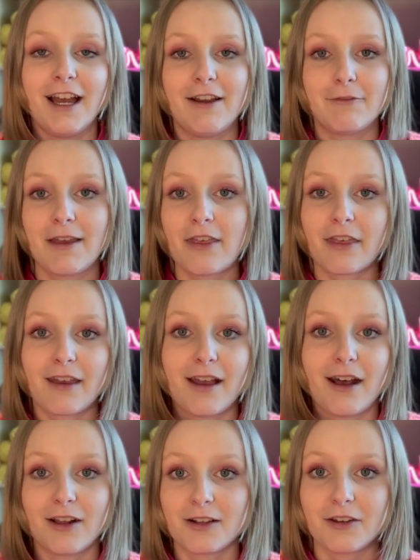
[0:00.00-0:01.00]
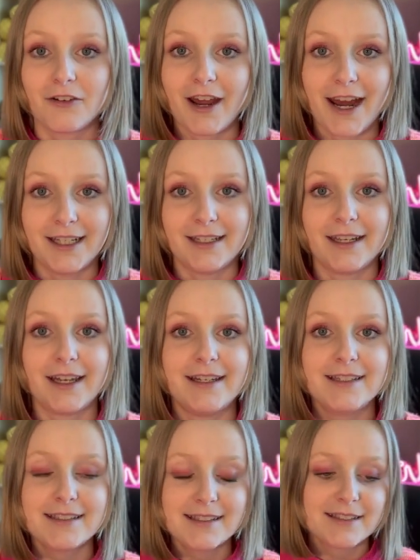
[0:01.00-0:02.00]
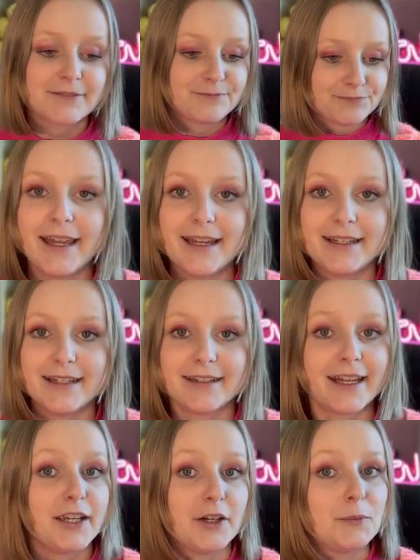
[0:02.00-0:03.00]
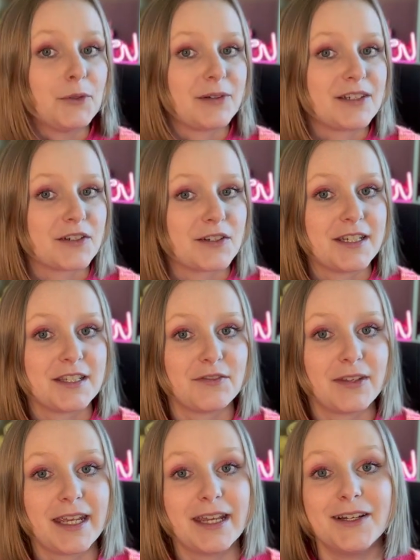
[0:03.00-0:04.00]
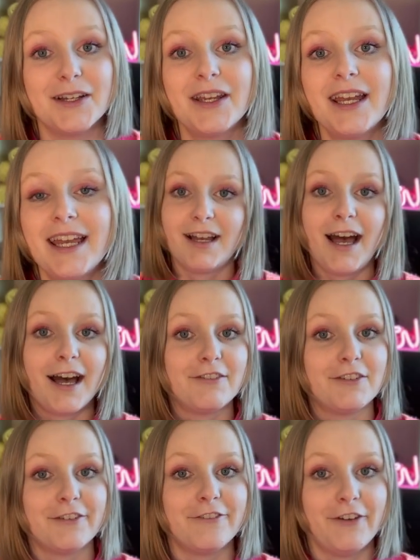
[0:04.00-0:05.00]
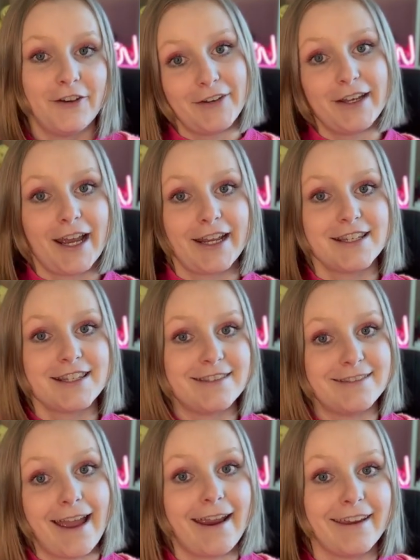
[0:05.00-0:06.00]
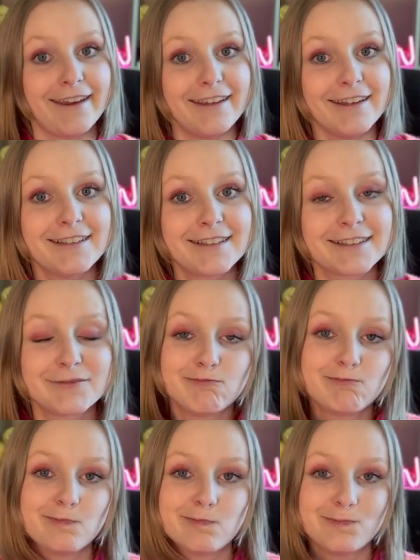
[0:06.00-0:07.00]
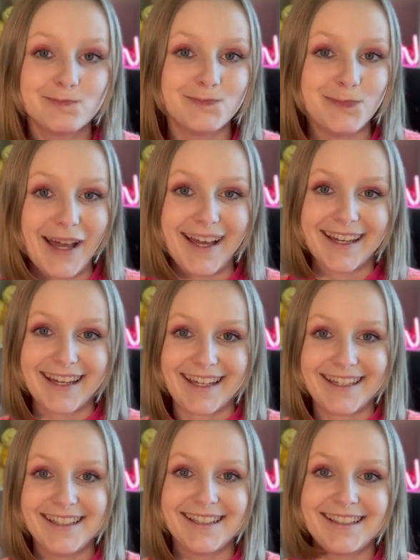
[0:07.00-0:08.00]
with all your ideas, and I hope you enjoyed this video. Have a very nice day. Bye.